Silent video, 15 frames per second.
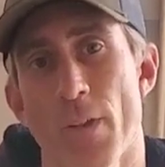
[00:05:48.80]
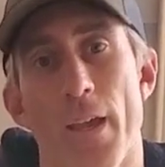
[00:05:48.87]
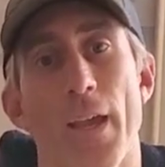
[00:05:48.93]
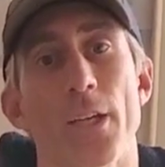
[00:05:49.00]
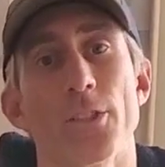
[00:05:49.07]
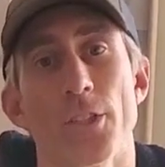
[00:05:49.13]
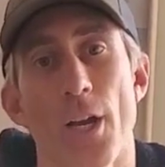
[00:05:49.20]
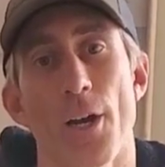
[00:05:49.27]

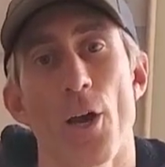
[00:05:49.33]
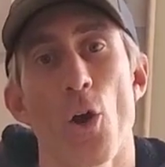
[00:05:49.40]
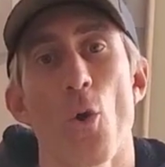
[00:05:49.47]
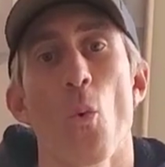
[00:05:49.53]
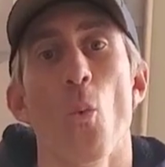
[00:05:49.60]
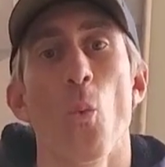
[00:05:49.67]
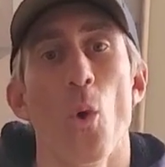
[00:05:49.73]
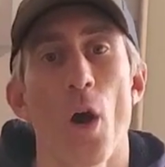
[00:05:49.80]
Xterra,
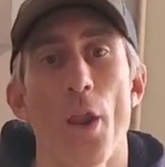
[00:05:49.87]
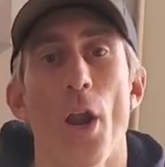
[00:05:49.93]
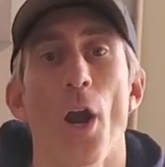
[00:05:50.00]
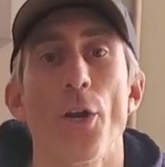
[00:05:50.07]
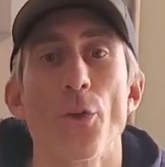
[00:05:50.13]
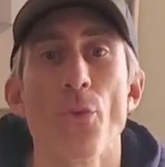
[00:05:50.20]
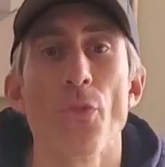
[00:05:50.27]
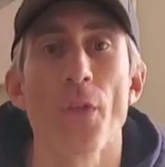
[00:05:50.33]
what
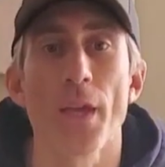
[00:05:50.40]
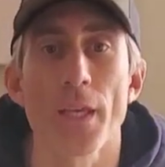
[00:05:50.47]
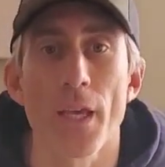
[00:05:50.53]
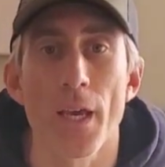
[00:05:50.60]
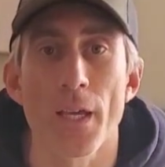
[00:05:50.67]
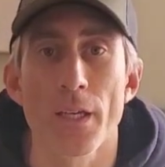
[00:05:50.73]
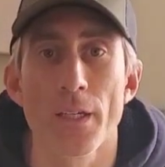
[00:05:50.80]
are you thinking?